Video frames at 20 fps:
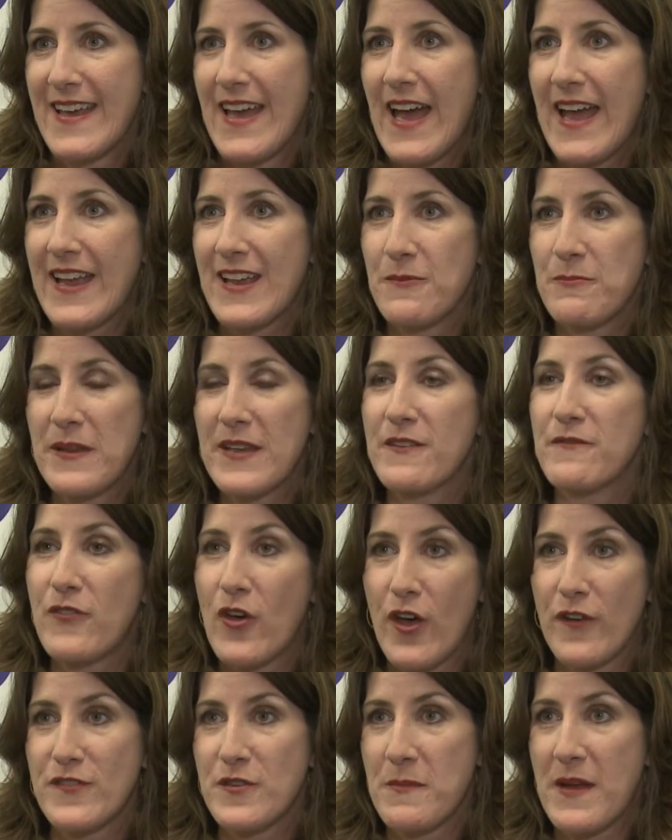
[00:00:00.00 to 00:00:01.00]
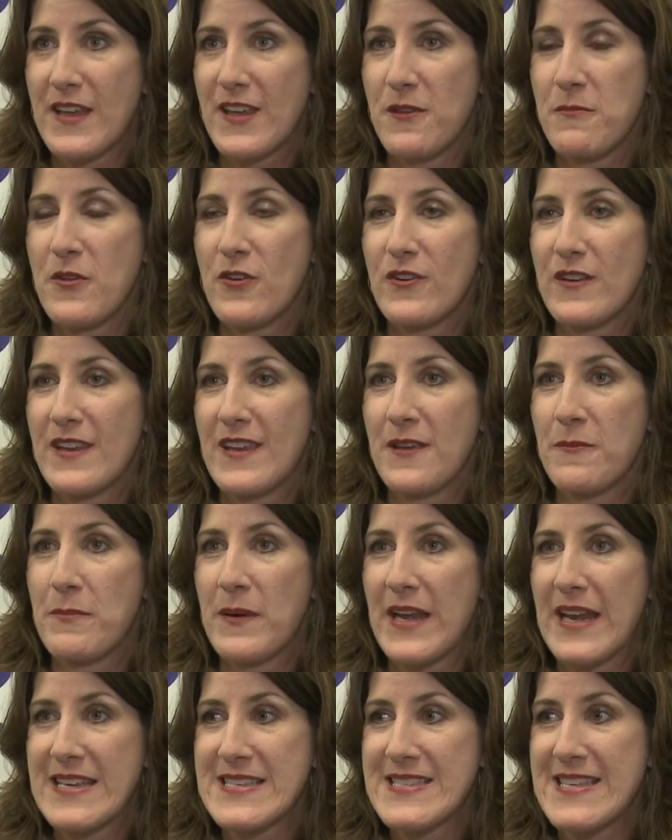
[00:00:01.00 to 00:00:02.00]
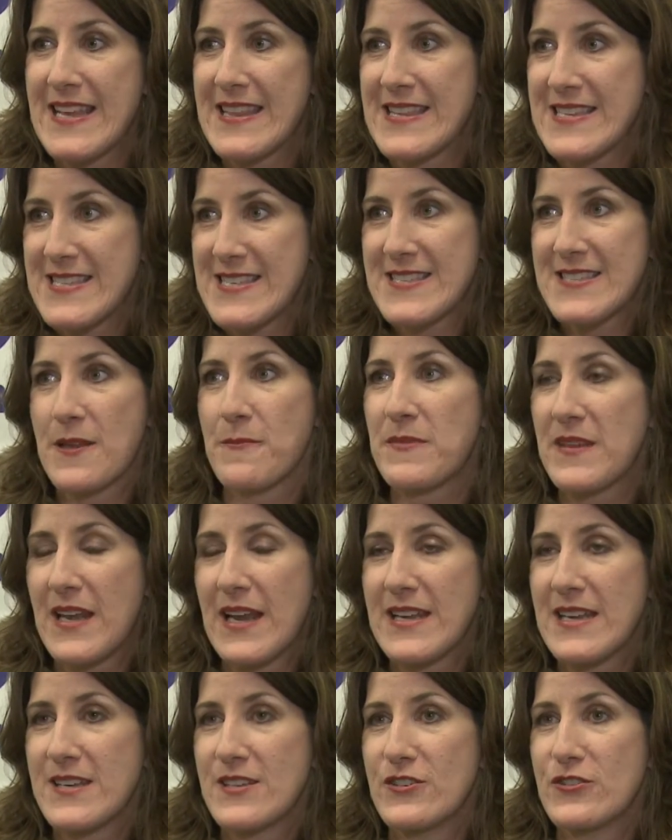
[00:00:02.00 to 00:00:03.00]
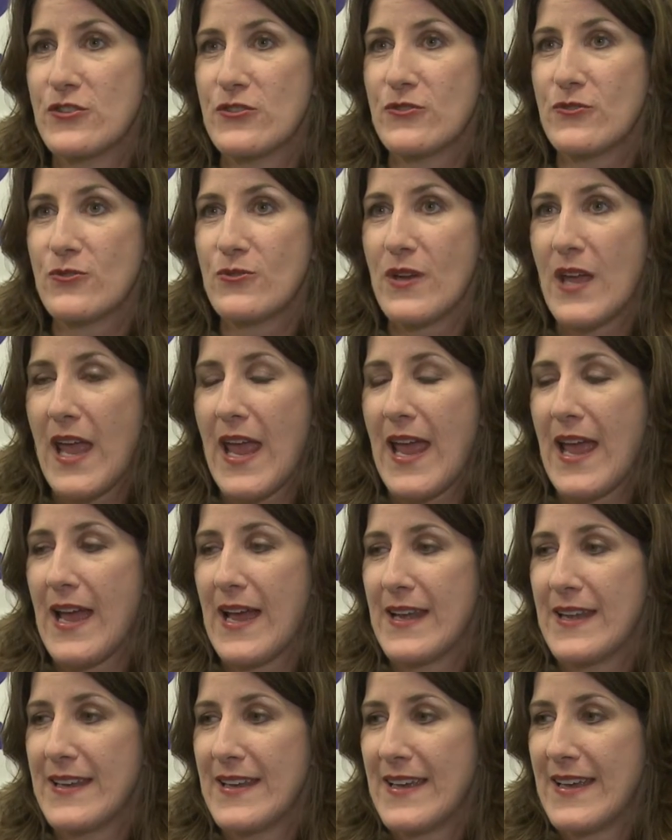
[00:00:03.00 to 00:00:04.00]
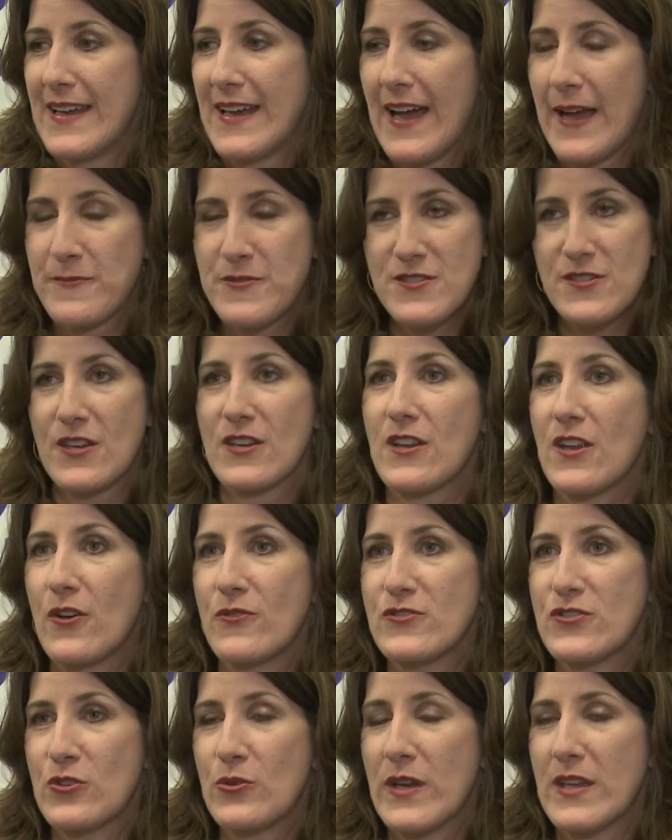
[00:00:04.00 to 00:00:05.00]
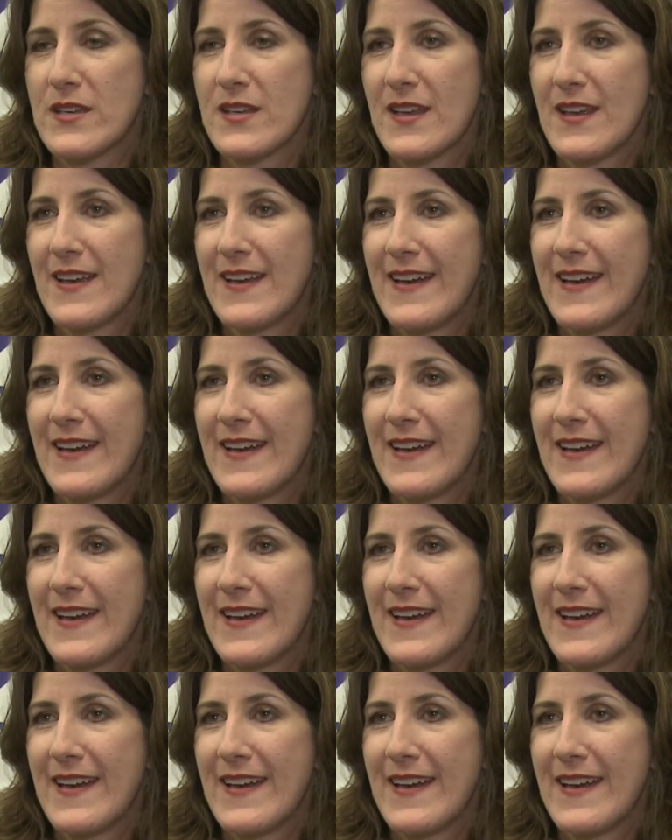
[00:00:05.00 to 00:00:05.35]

I had been involved in my community, but I said, this is something I need to do, and I'm just going to go do it.